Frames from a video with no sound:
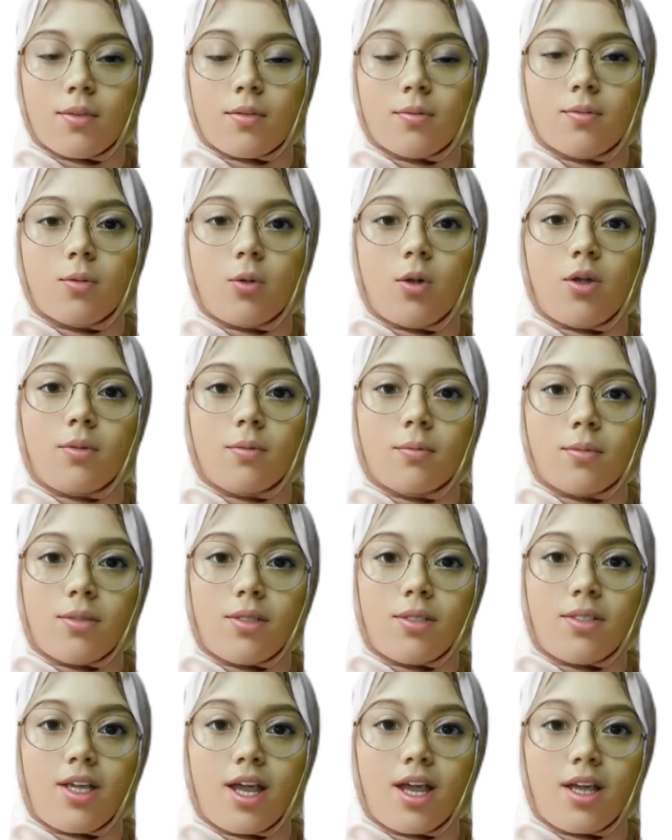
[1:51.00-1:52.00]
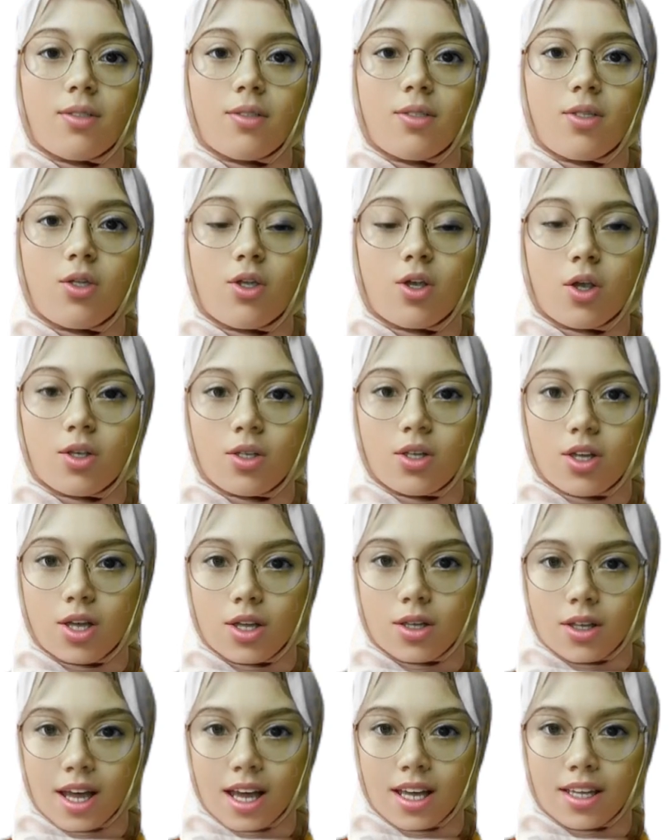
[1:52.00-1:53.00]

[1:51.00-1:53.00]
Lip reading: 4. Design the structure.